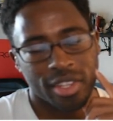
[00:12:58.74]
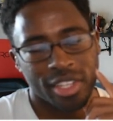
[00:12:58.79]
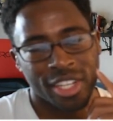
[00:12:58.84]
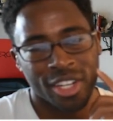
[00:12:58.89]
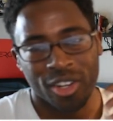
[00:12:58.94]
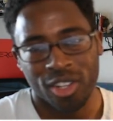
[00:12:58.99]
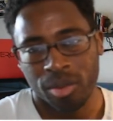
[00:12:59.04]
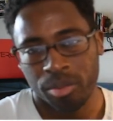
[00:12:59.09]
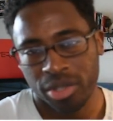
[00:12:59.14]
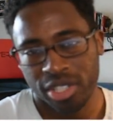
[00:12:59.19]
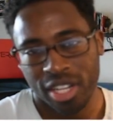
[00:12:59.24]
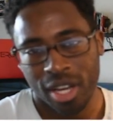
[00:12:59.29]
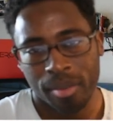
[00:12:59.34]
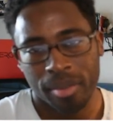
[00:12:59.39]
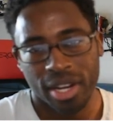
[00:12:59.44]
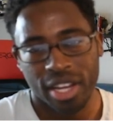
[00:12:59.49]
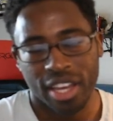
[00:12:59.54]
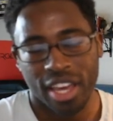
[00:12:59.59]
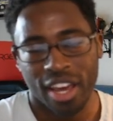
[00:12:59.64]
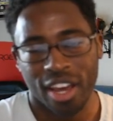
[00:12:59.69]
You know, the
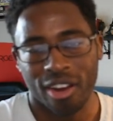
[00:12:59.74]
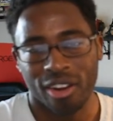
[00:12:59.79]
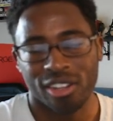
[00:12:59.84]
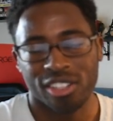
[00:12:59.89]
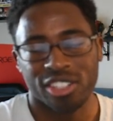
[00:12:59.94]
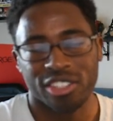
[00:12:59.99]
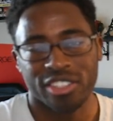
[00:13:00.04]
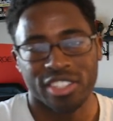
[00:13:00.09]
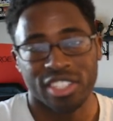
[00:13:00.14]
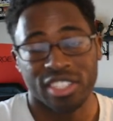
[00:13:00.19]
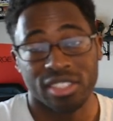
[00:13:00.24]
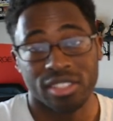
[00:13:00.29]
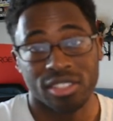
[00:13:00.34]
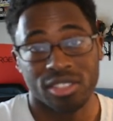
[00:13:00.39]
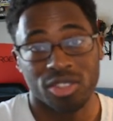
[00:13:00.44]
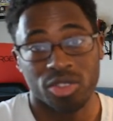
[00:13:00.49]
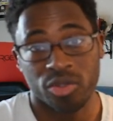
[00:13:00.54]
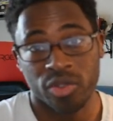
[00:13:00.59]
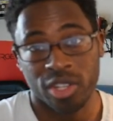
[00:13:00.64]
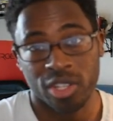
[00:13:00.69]
predominant character in
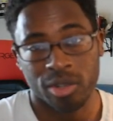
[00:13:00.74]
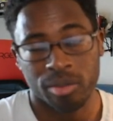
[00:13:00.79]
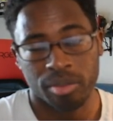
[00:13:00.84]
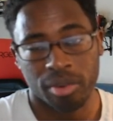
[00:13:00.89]
Thriller